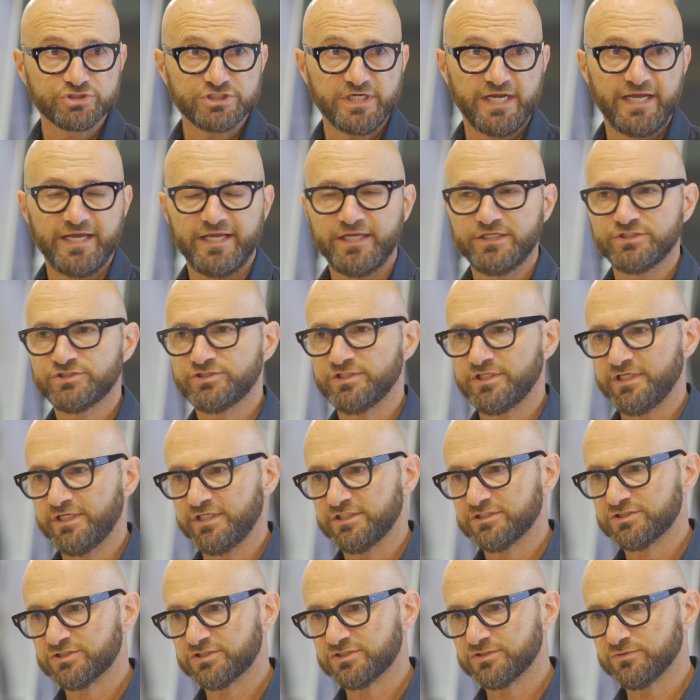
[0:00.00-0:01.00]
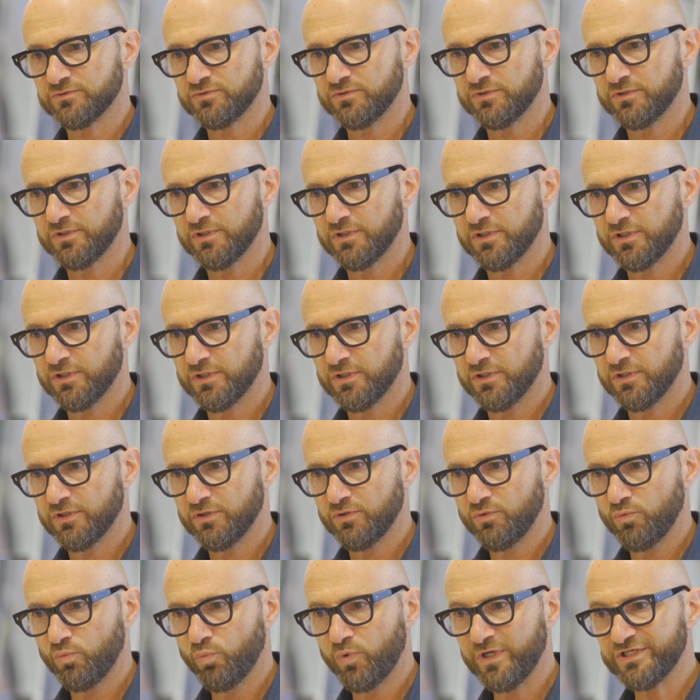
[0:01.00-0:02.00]
change is
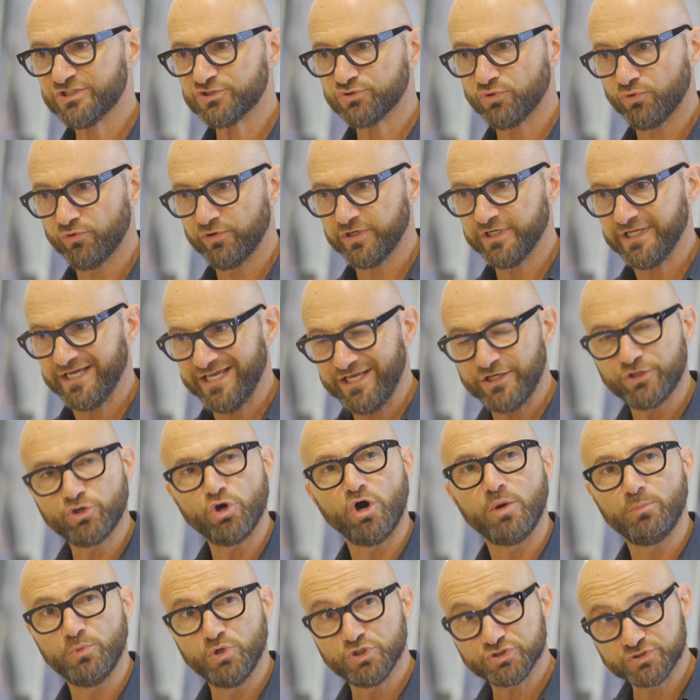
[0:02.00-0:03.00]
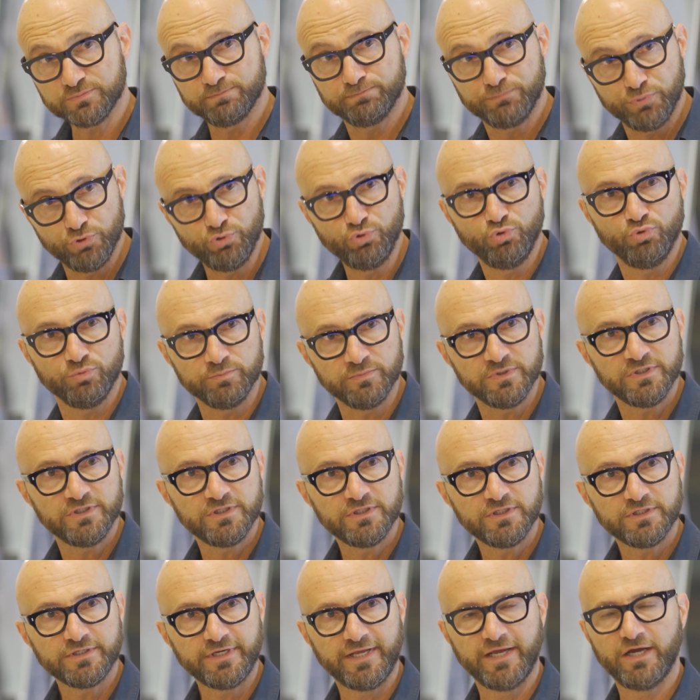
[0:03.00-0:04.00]
we saw an e-commerce boom.
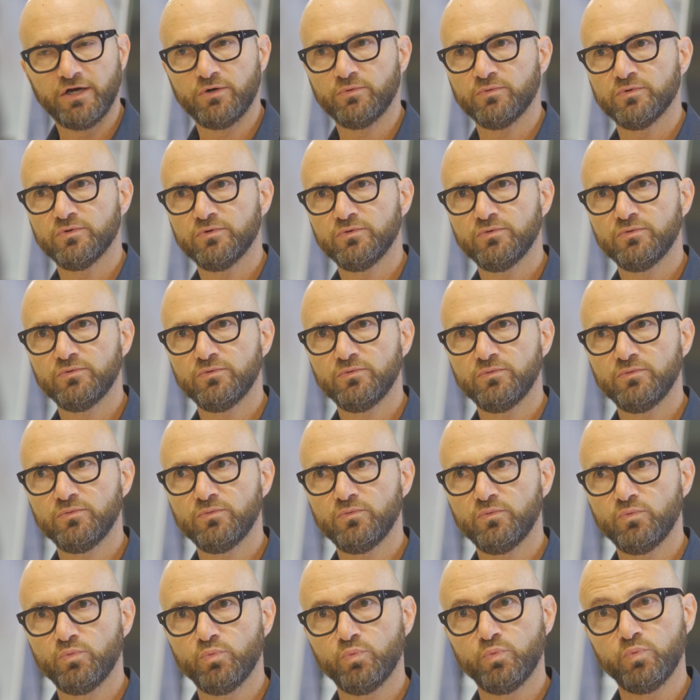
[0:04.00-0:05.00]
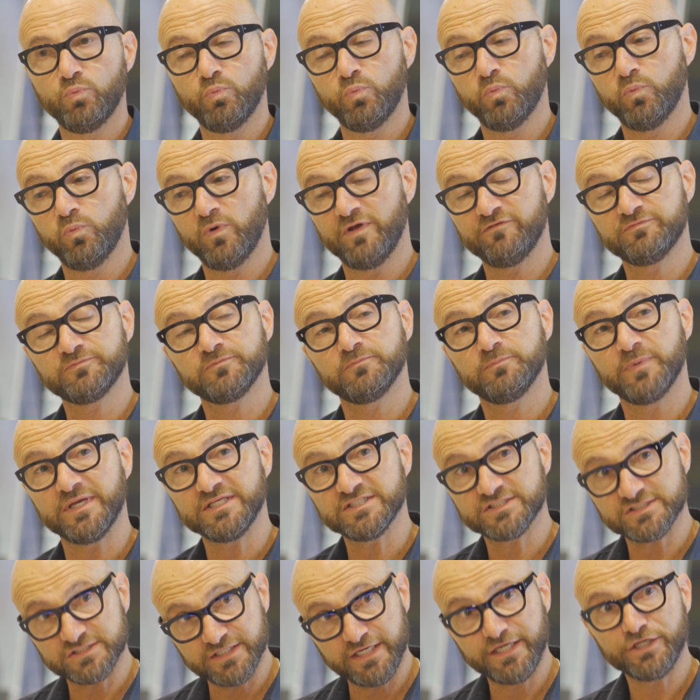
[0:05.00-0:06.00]
Now, we've
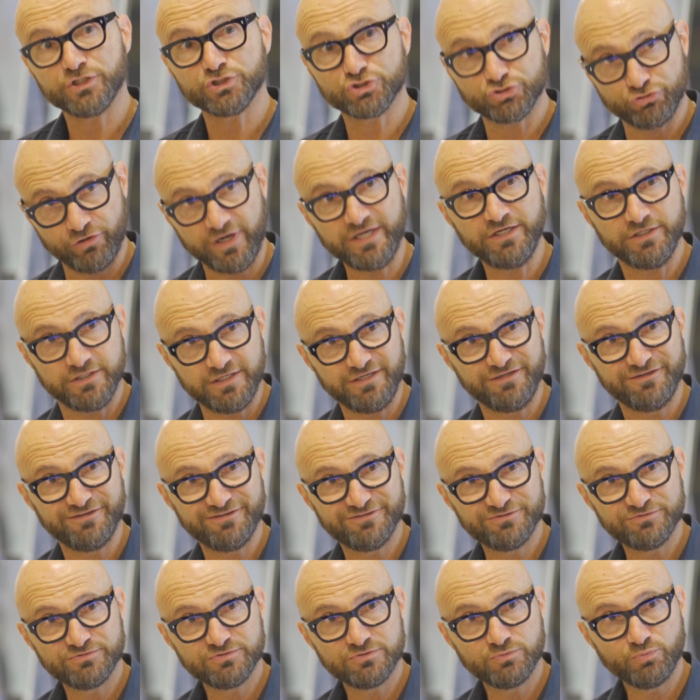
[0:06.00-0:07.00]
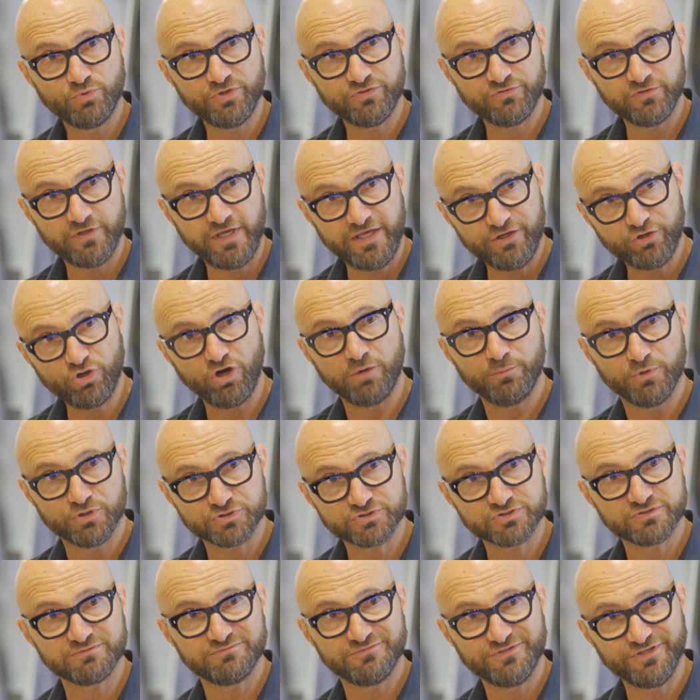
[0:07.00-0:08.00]
been seeing trending with
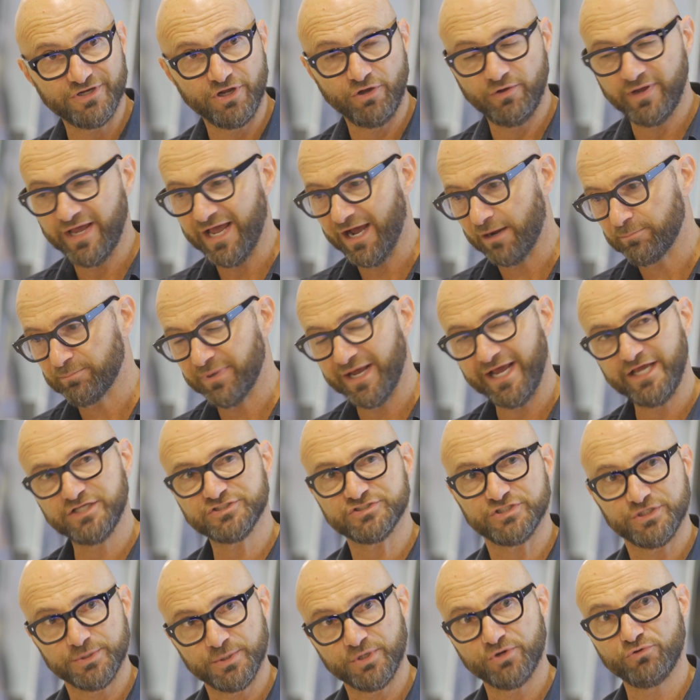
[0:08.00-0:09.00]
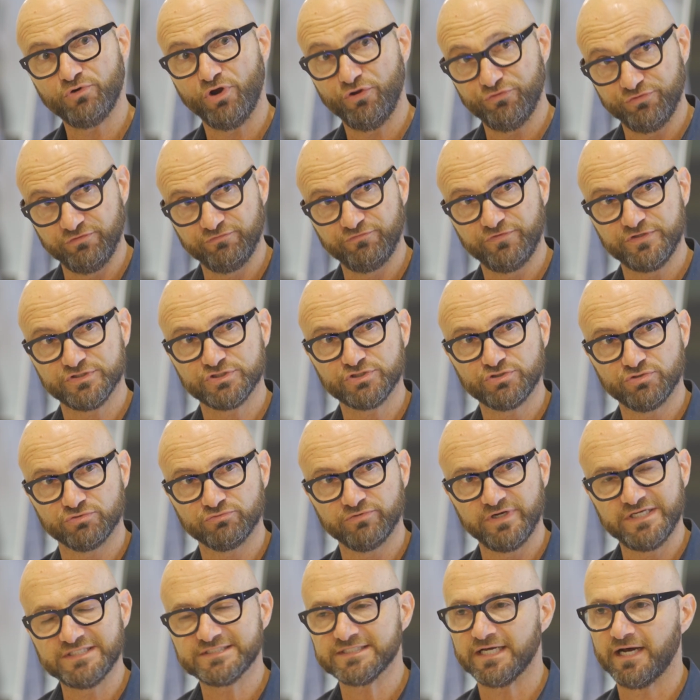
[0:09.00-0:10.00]
e-commerce, outpacing the growth of physical
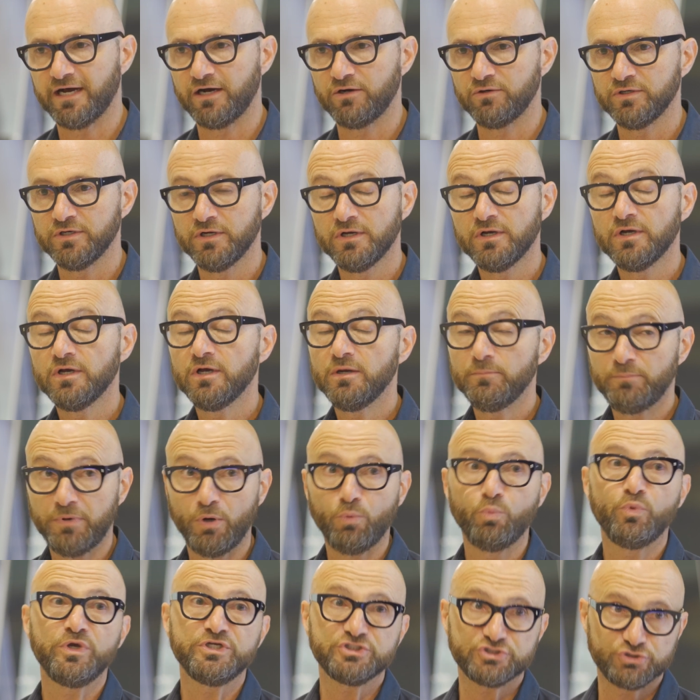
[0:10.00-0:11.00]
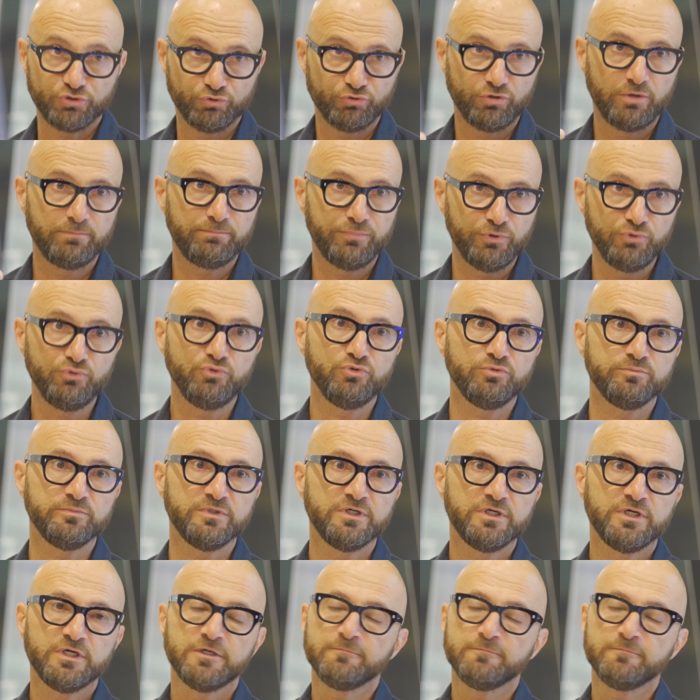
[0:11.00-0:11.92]
retail, but we saw a boom.